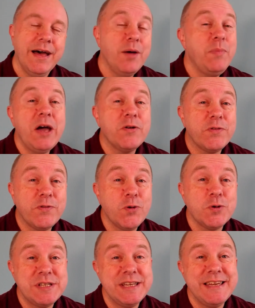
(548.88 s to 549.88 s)
About
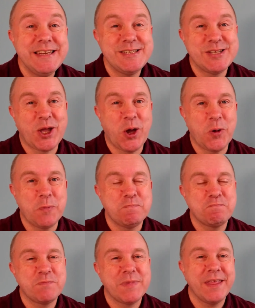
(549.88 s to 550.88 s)
40 years ago,
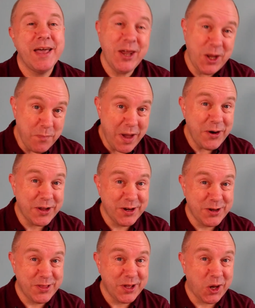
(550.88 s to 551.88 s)
an
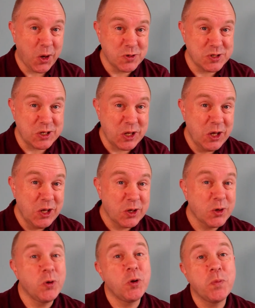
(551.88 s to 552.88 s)
American theologian
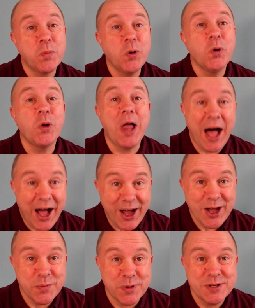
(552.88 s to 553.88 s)
called Paul
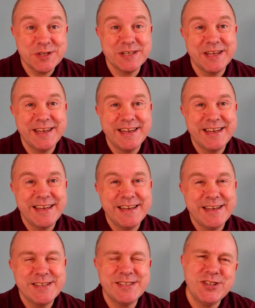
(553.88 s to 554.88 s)
Hibert
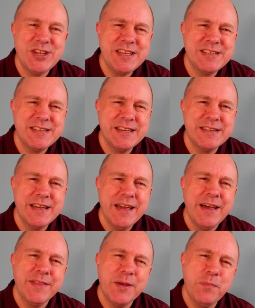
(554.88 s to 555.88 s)
suggested
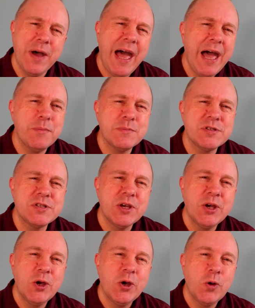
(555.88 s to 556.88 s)
that
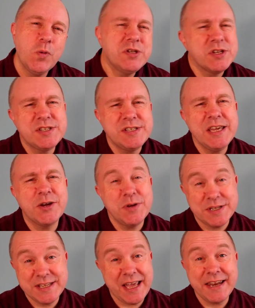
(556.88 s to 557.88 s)
perhaps we should see
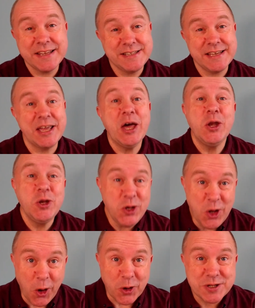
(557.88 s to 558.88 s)
Christianity
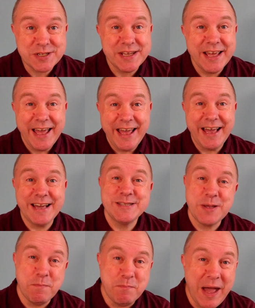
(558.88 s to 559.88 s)
not
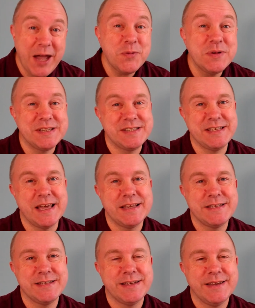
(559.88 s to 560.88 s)
as a bounded
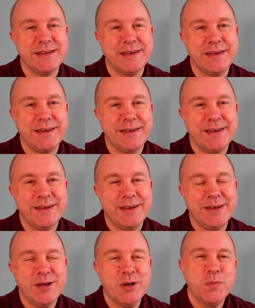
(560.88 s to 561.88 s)
set,
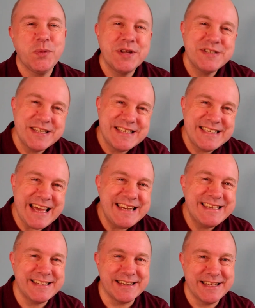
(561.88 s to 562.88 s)
but as a
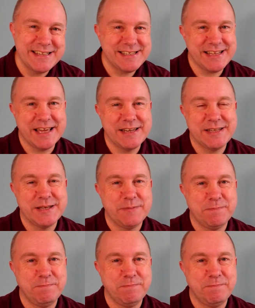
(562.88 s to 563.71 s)
centered set.